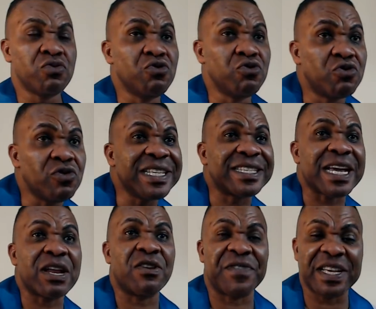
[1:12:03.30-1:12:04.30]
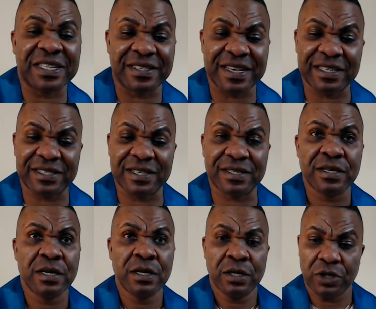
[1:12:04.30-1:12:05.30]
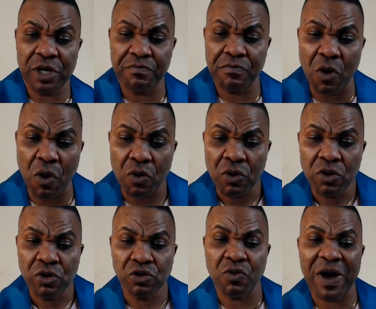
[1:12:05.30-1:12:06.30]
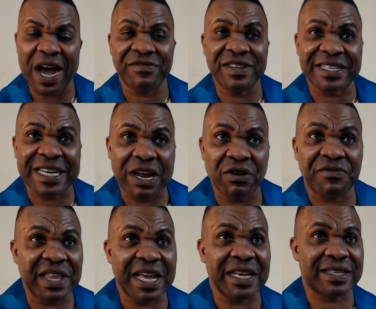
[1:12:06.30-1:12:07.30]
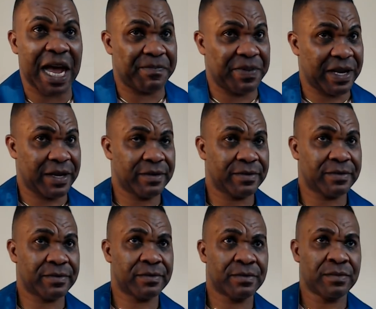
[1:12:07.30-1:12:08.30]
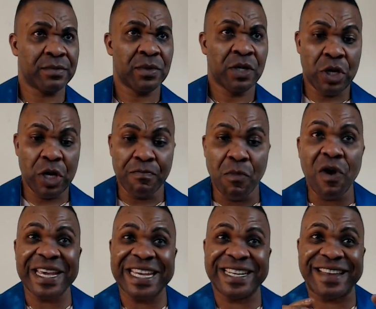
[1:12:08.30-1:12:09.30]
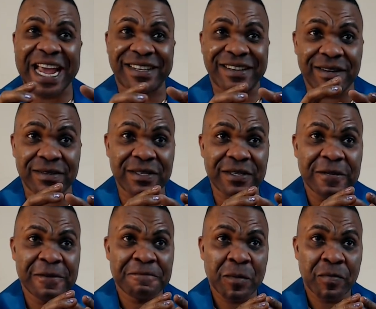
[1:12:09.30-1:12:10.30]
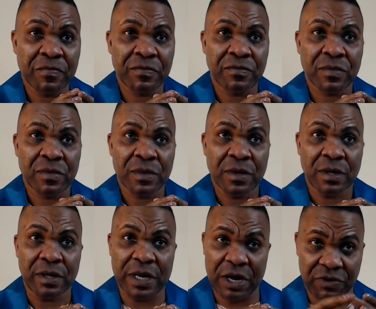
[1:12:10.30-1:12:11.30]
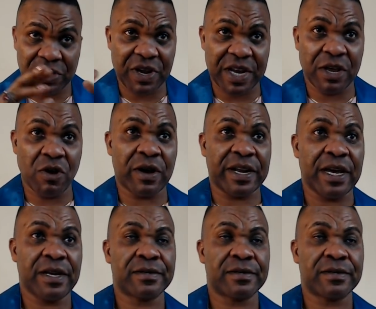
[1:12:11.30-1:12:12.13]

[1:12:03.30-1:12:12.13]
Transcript: do this kind of exercises, the more you have this kind of things happening. The more it tightens the restraining order.